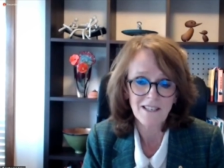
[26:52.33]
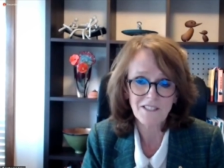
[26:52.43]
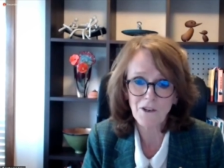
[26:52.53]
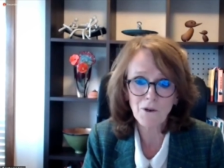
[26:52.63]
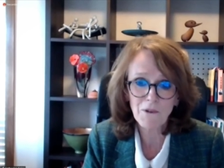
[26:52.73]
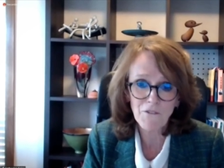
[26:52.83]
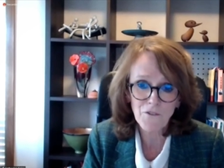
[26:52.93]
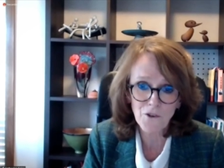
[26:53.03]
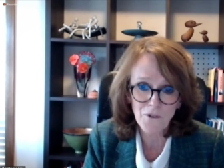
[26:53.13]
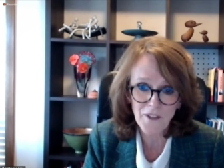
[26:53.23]
so who would have
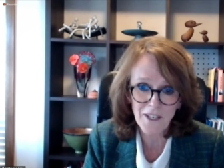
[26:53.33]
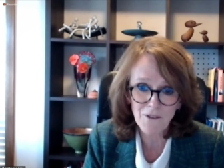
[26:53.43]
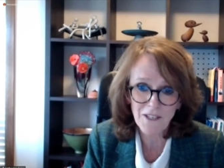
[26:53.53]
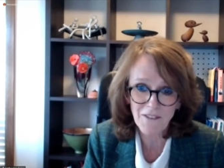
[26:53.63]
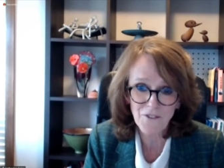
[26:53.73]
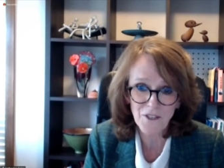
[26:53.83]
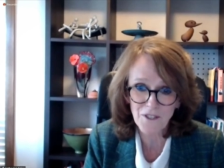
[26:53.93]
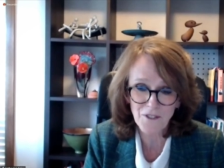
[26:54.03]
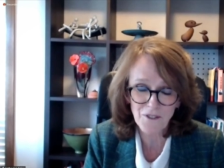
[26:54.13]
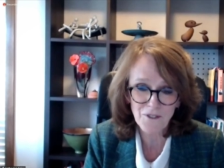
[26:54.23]
thought that looking for, you know,